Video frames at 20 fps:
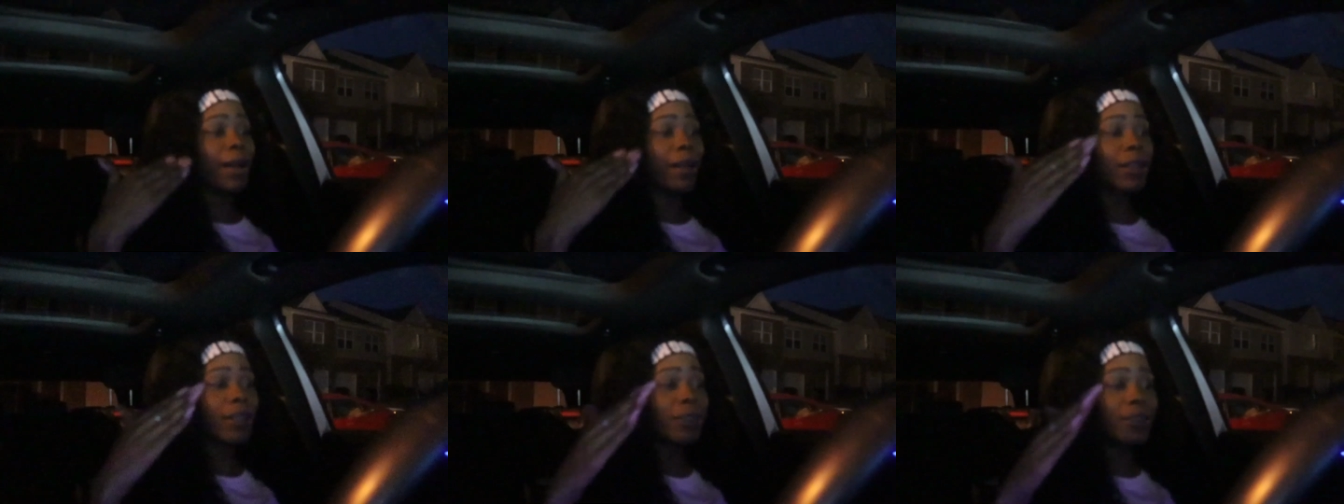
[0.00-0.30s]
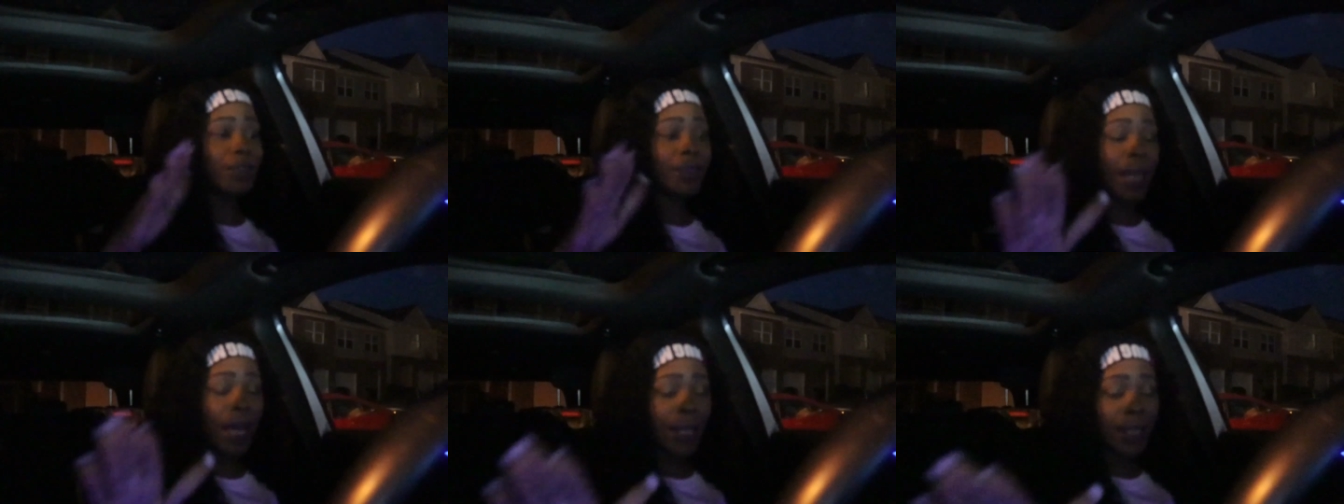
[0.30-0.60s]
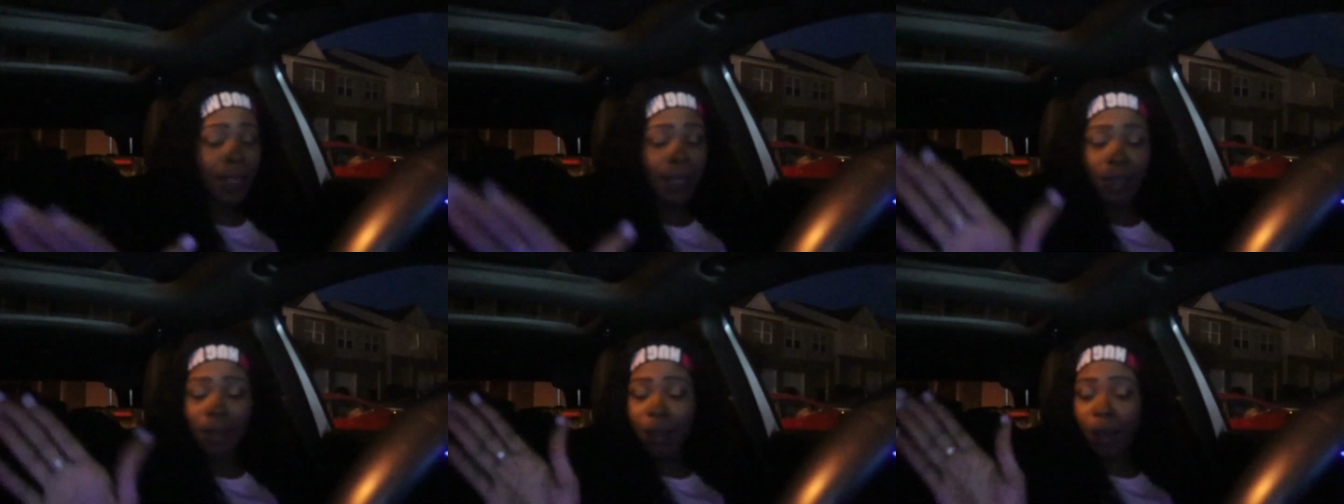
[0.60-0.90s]
I couldn't
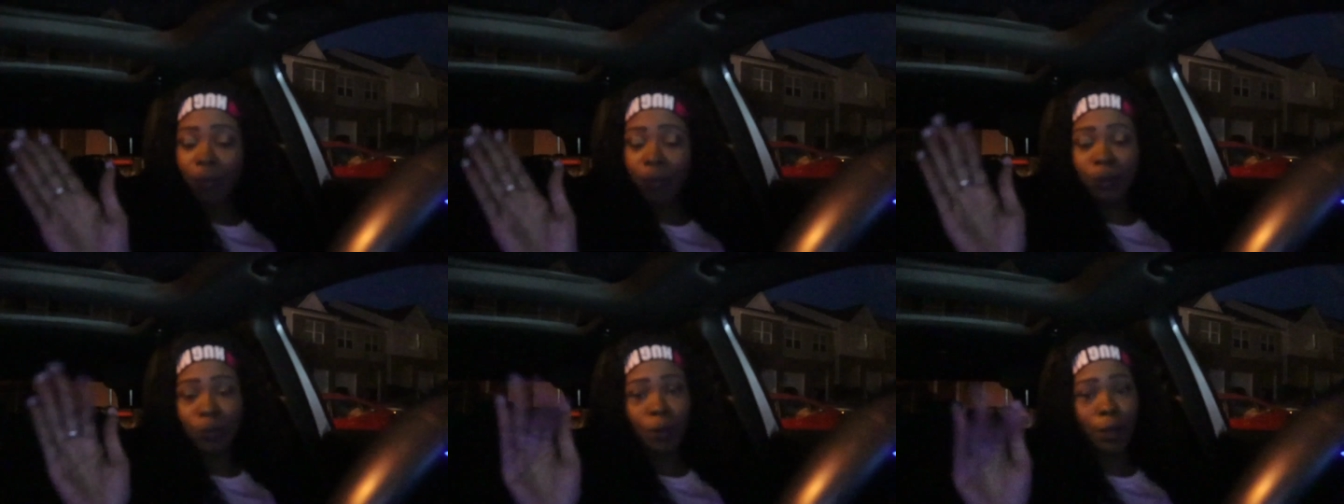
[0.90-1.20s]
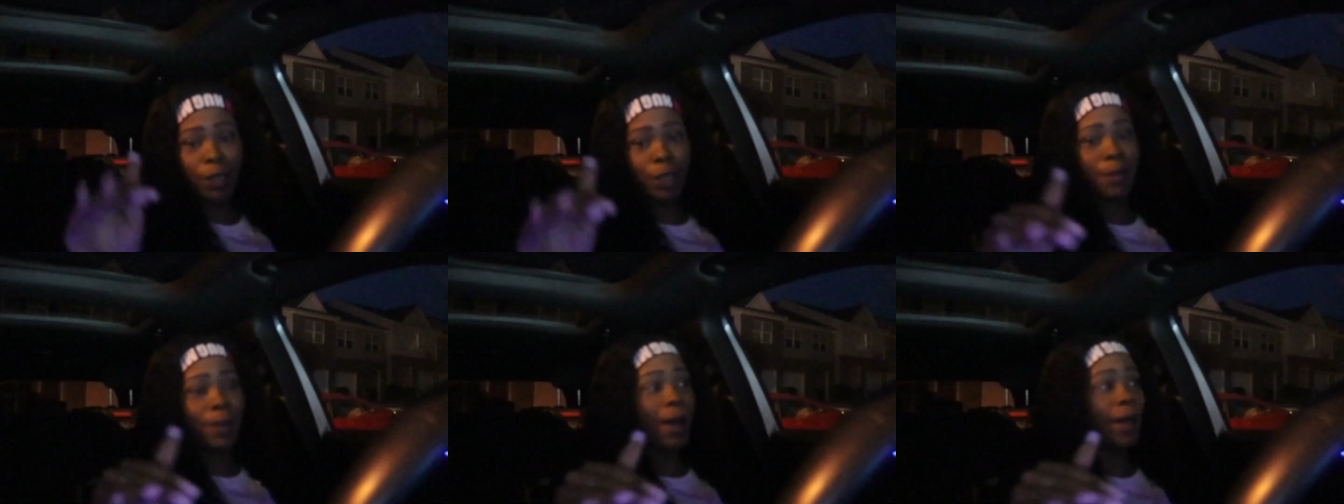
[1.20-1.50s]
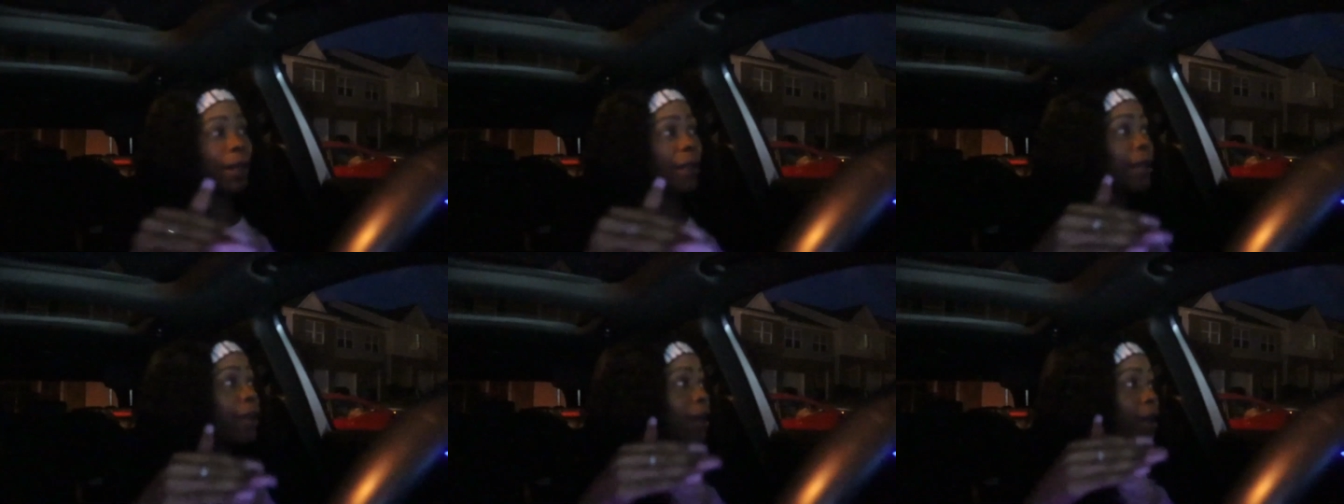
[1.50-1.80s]
take it. I was worried
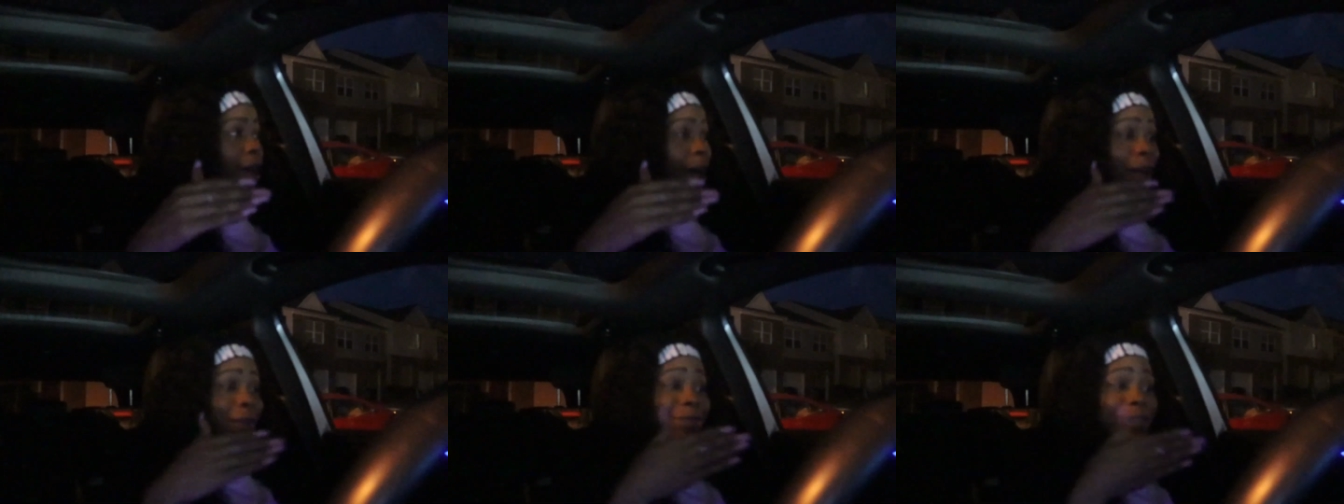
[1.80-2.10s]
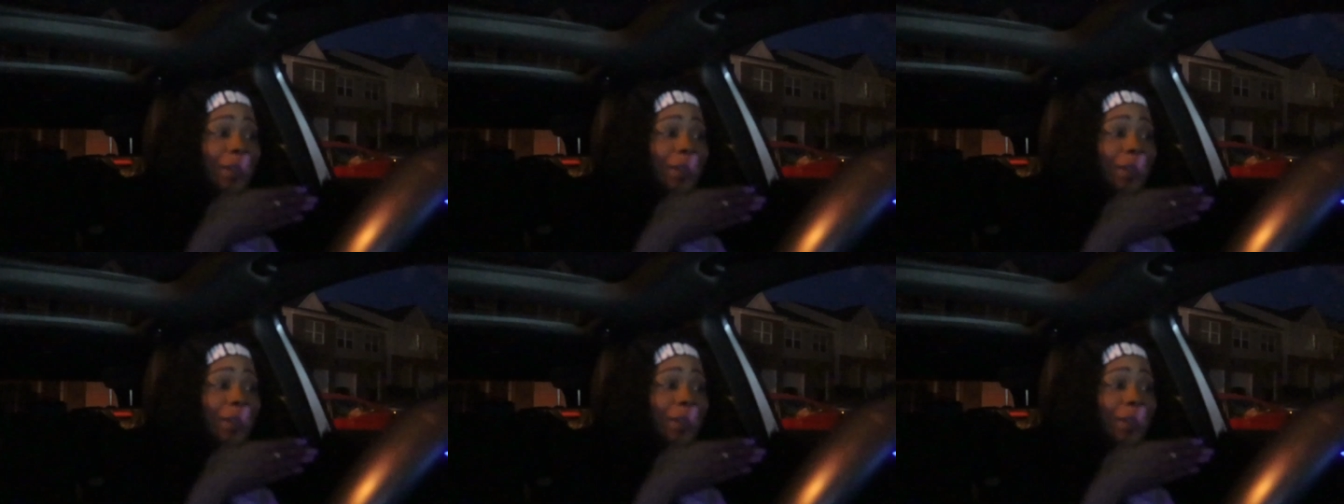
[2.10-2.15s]
about it. I've